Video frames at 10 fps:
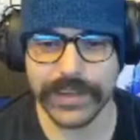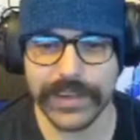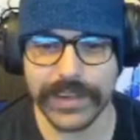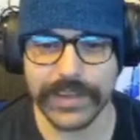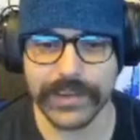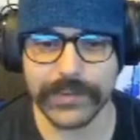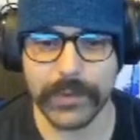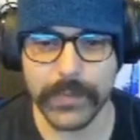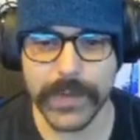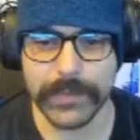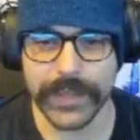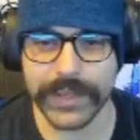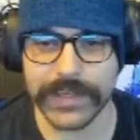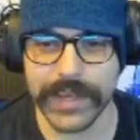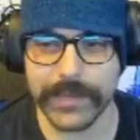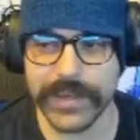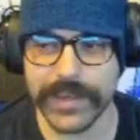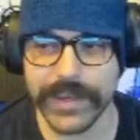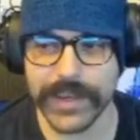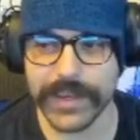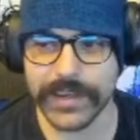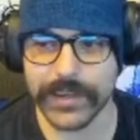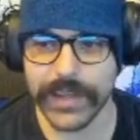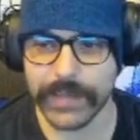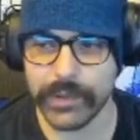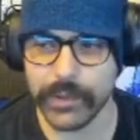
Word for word: There's Poopy Playtime in here. I didn't know they had Poopy